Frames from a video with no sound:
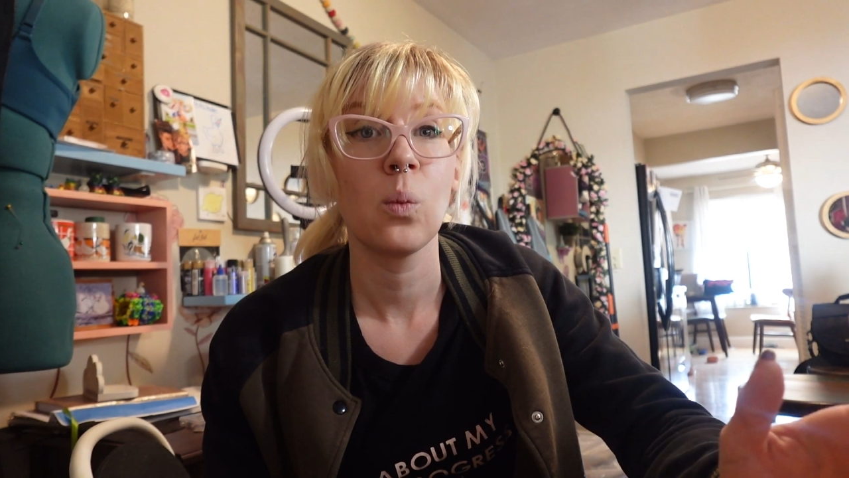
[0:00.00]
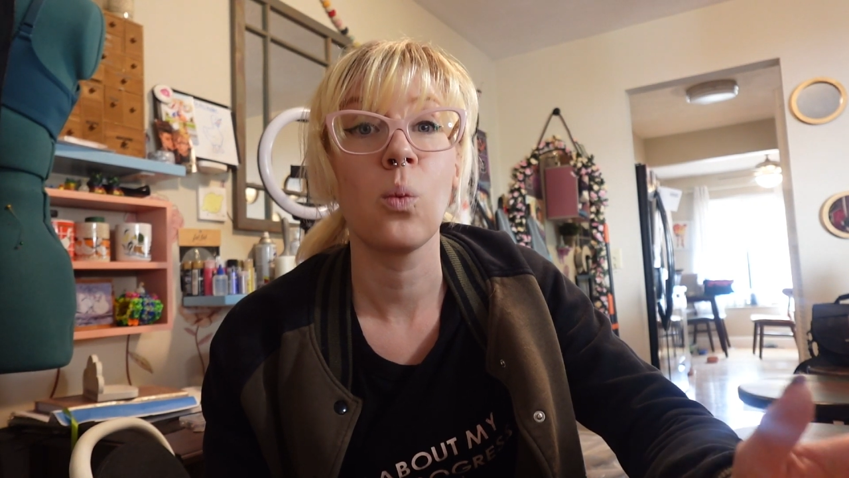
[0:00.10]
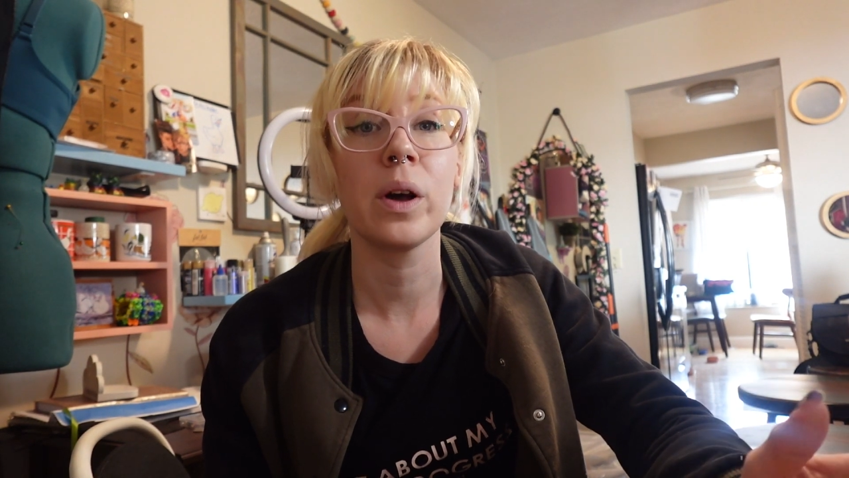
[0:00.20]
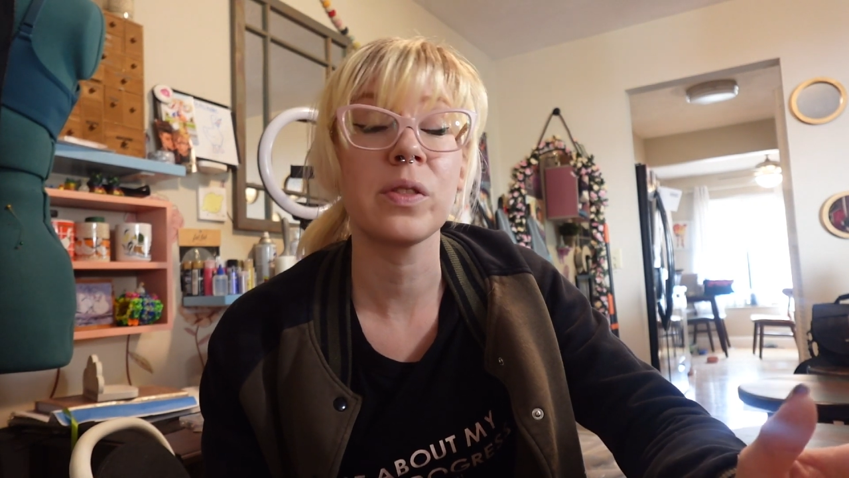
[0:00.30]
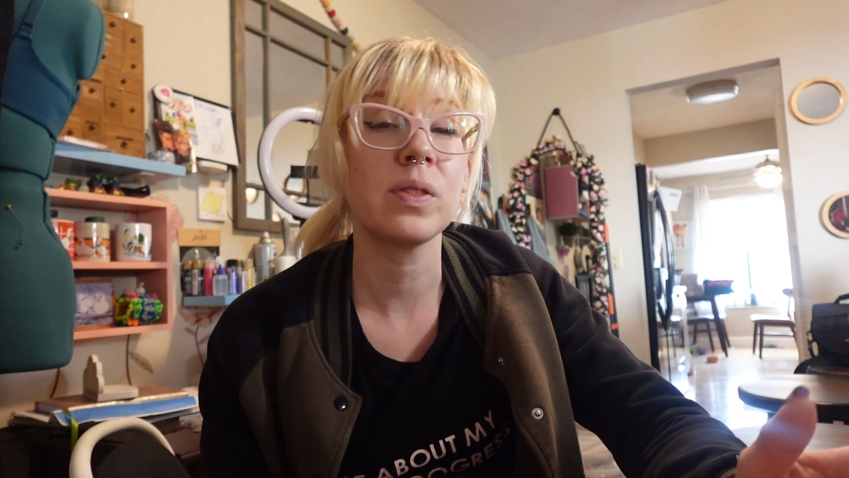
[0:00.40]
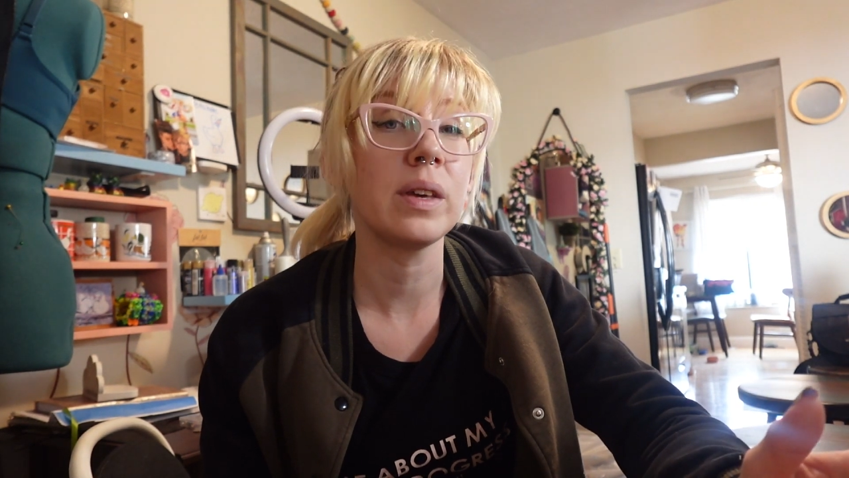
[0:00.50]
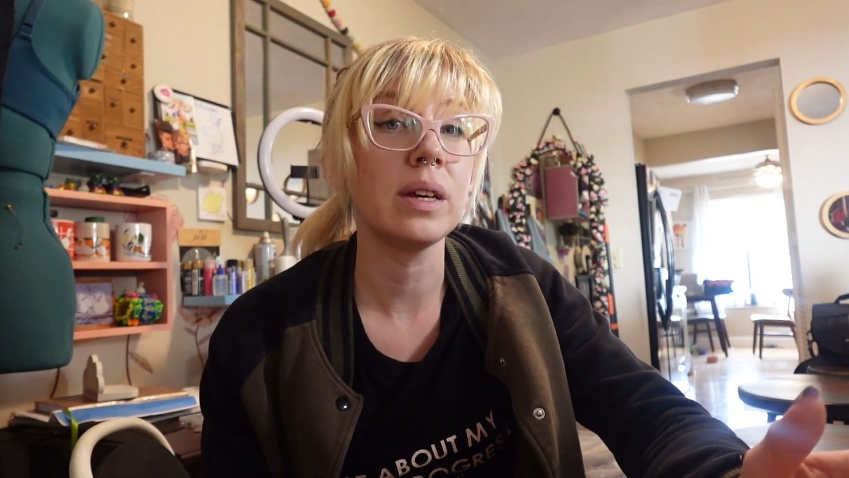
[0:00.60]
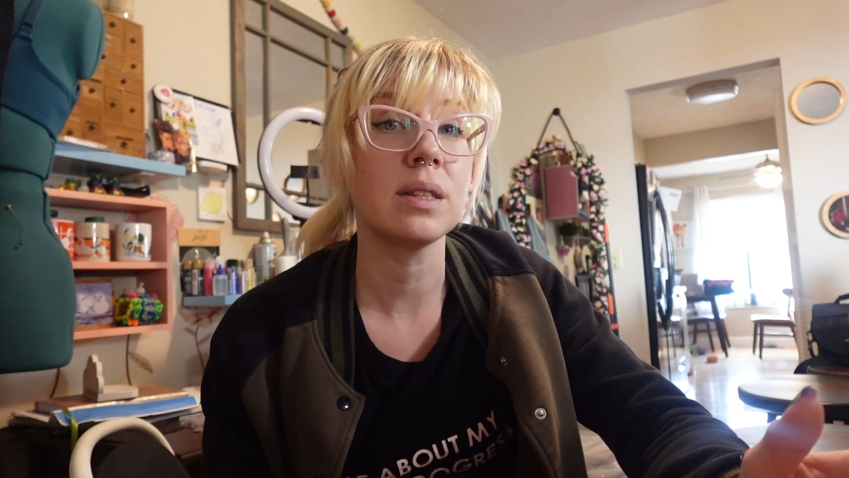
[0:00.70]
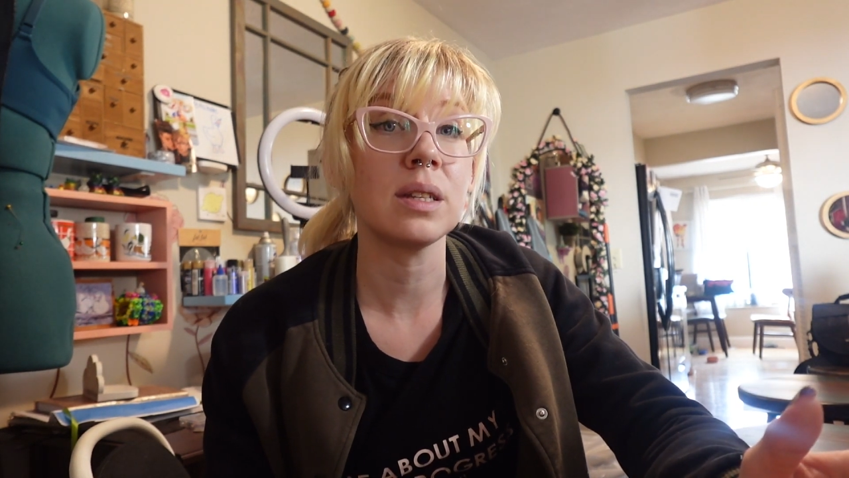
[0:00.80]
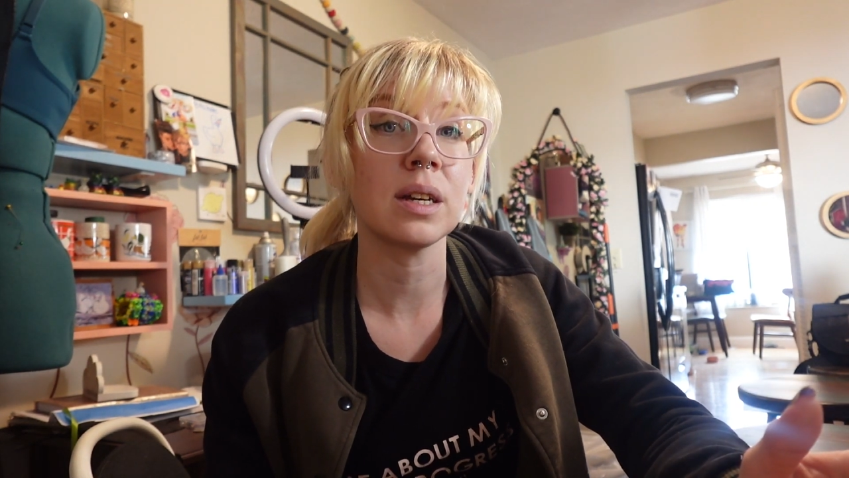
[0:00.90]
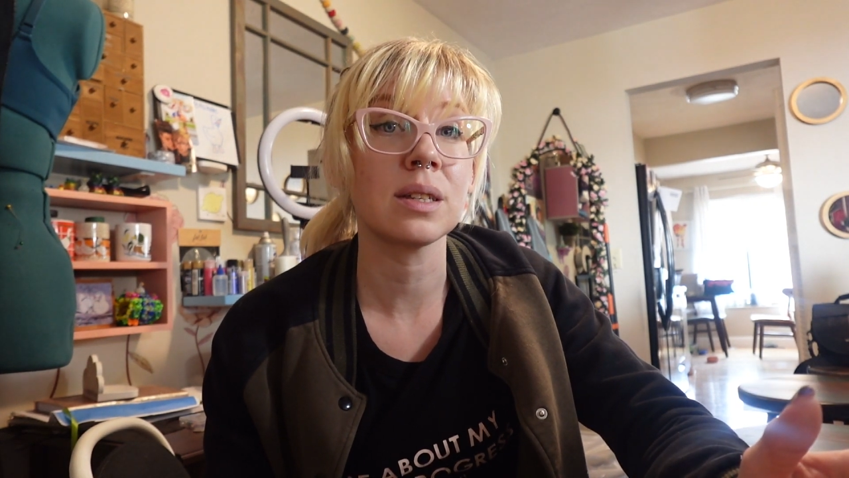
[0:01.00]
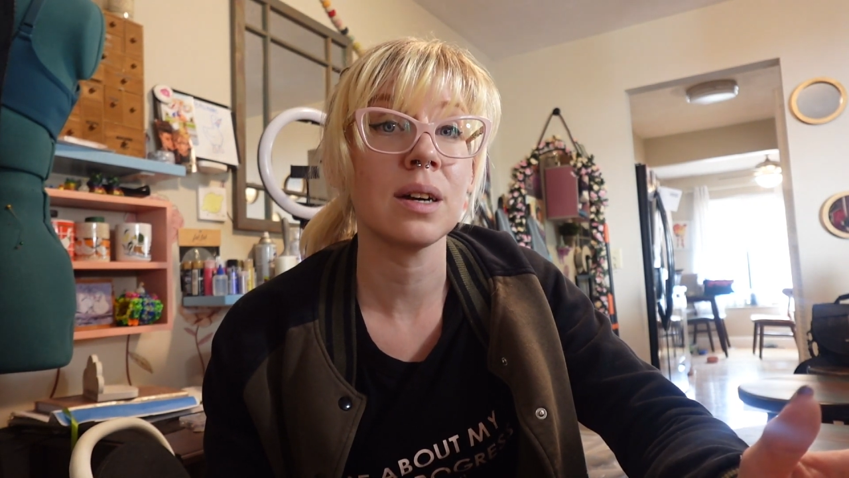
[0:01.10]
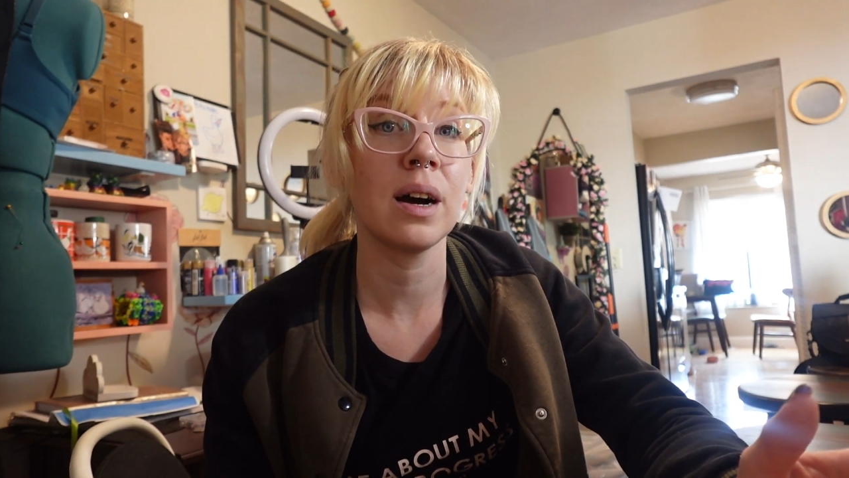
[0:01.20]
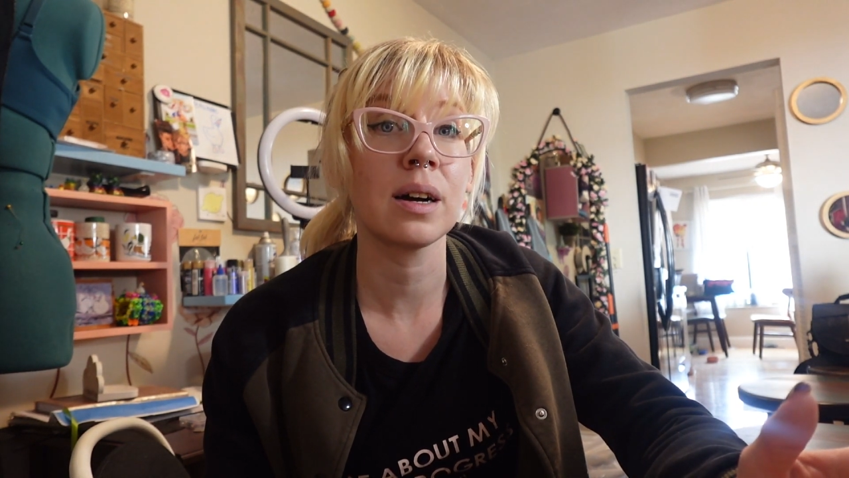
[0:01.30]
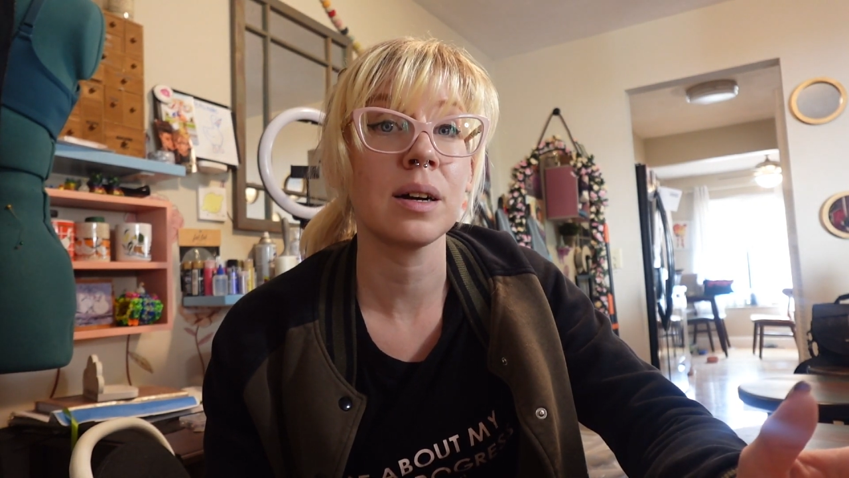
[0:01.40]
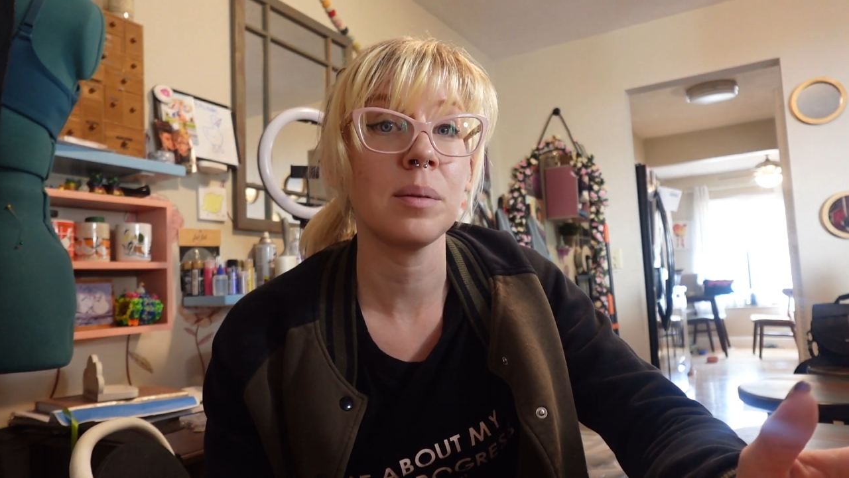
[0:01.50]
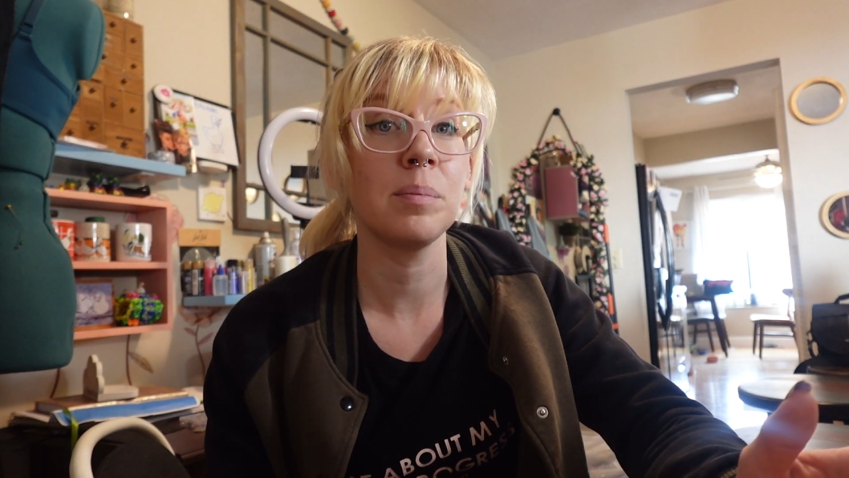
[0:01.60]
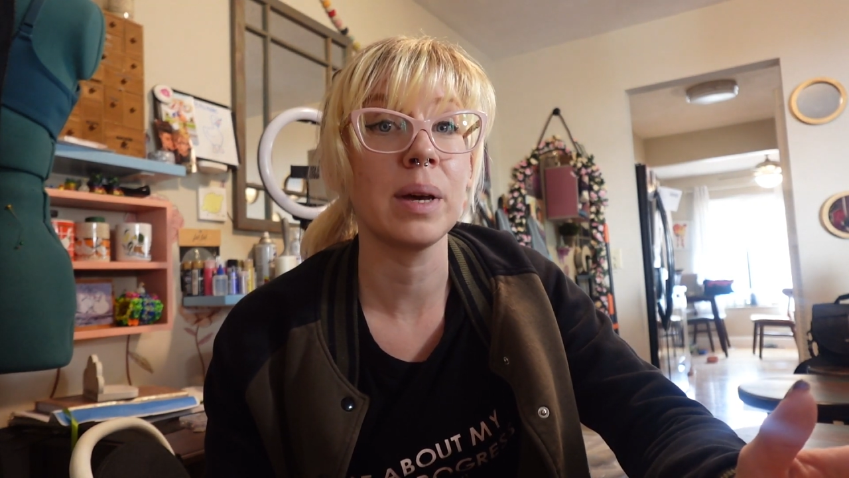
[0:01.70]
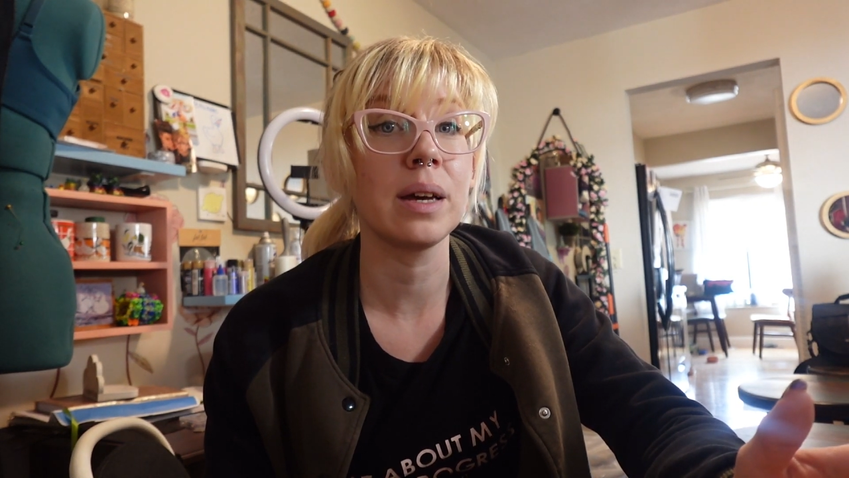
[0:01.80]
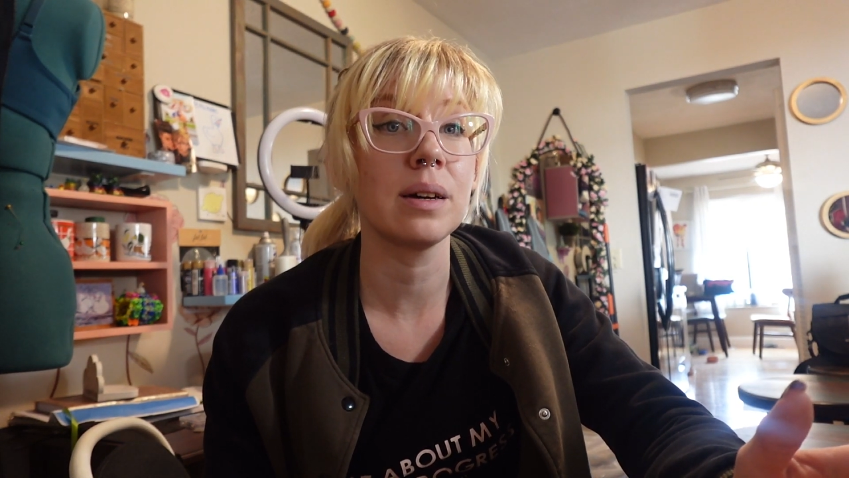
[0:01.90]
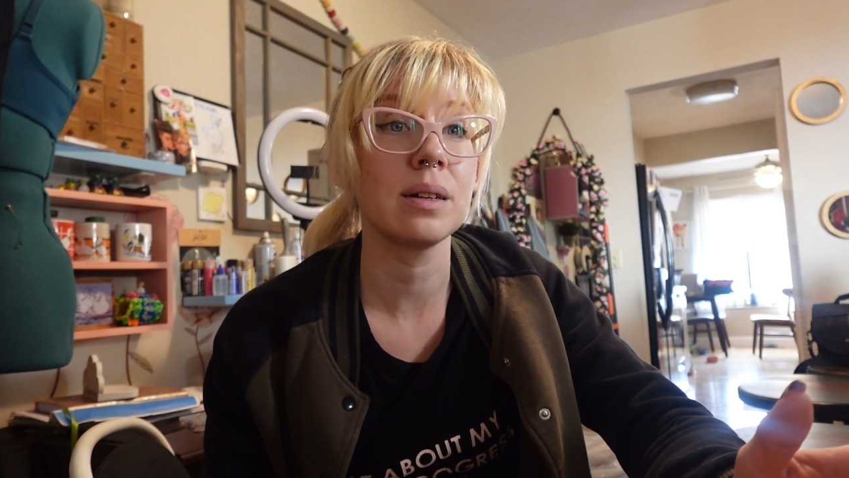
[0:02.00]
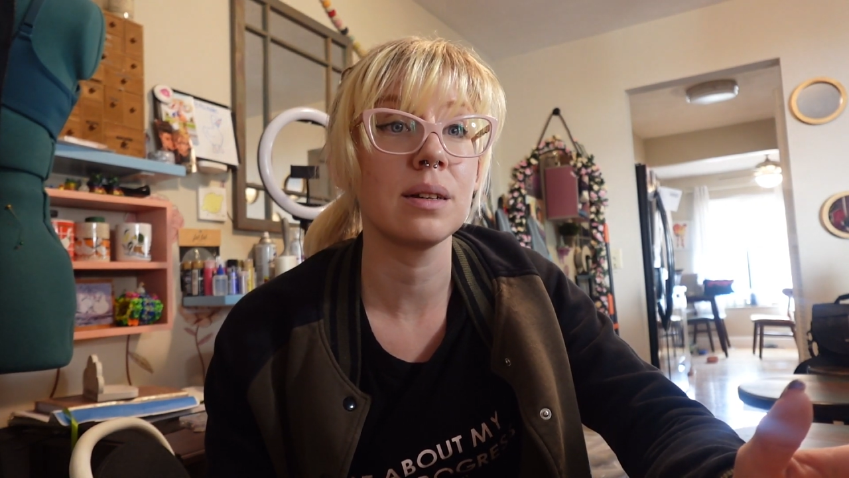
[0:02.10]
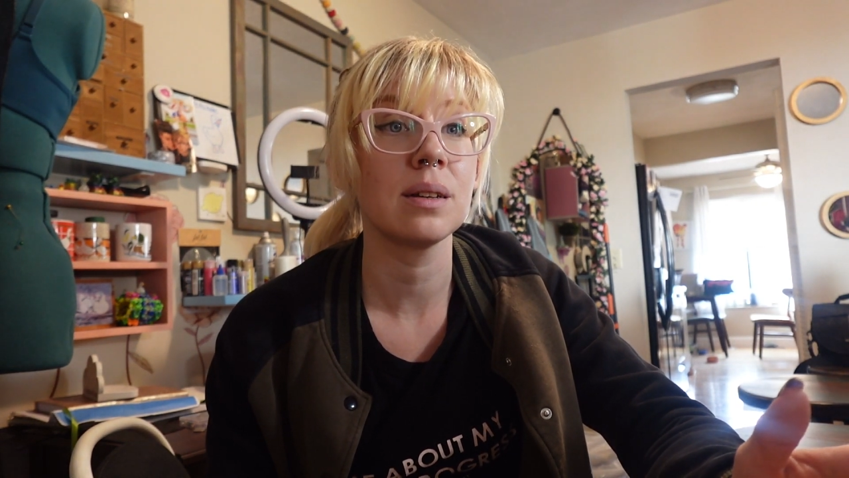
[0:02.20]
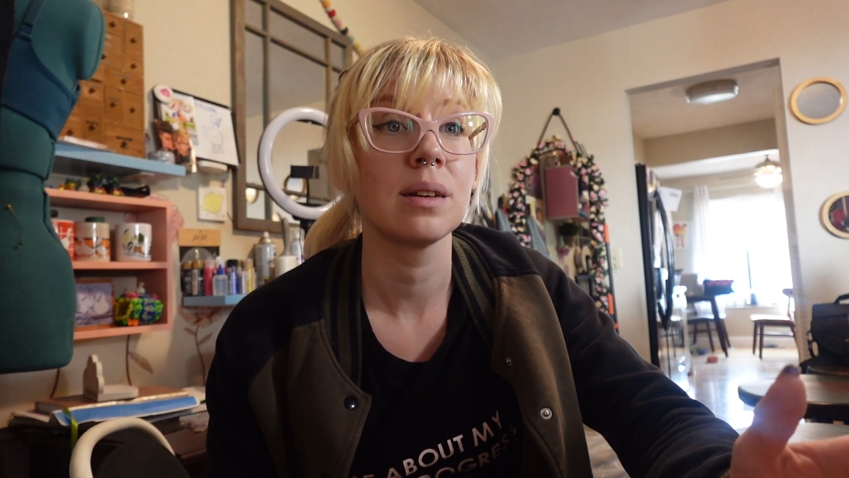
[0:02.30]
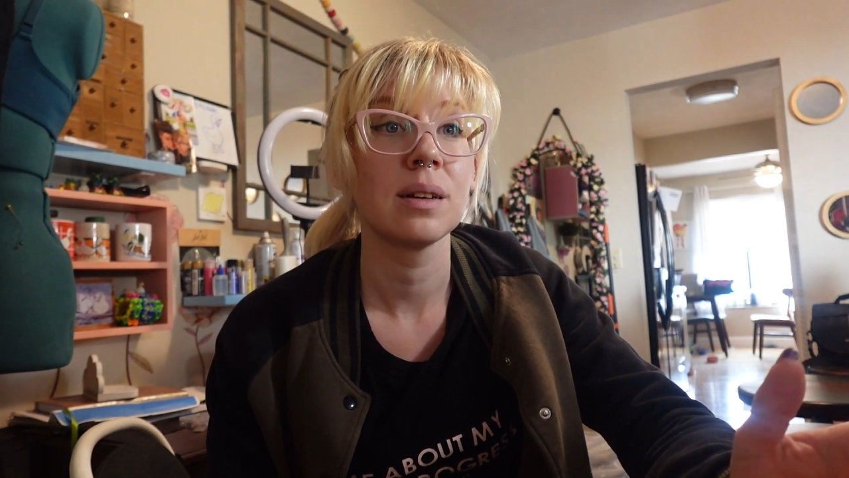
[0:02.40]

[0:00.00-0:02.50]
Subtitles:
With the TikTok ban